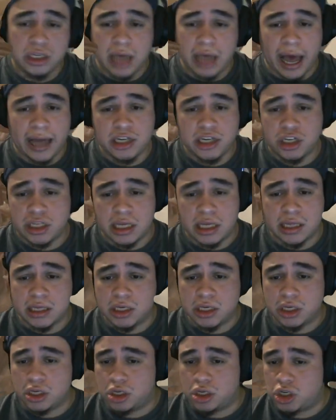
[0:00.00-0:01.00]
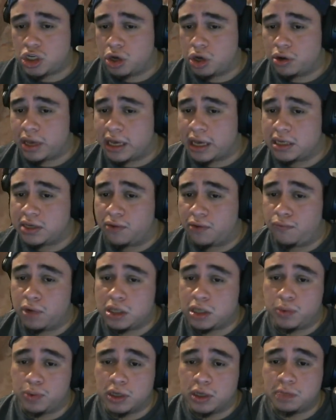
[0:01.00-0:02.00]
I just think this is a good showcase of
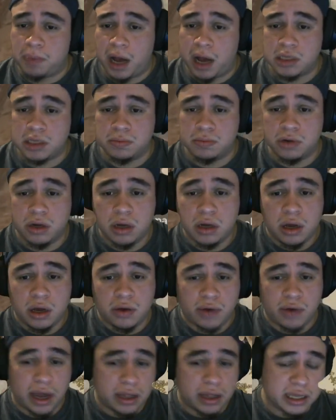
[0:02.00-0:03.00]
what's possible, right?